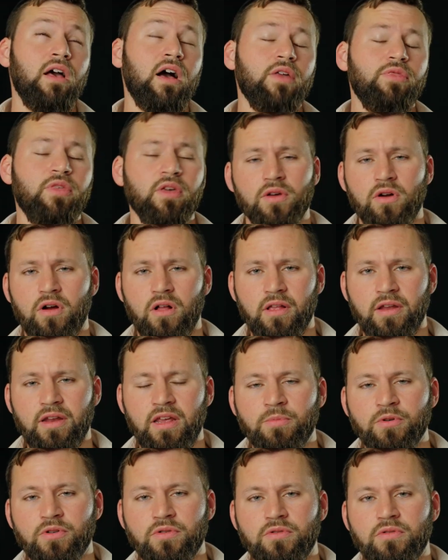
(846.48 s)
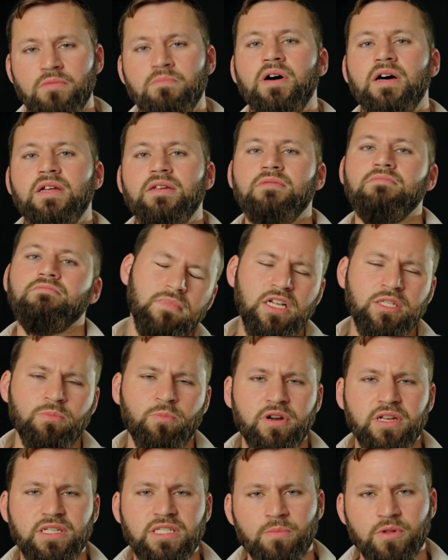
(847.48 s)
I think they're all in Hebrew, but it's
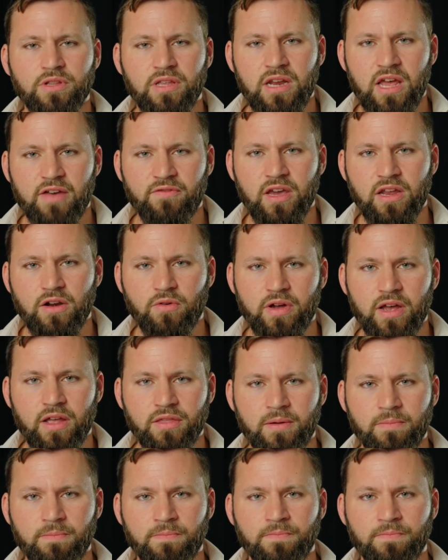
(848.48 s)
pretty simple to navigate around them.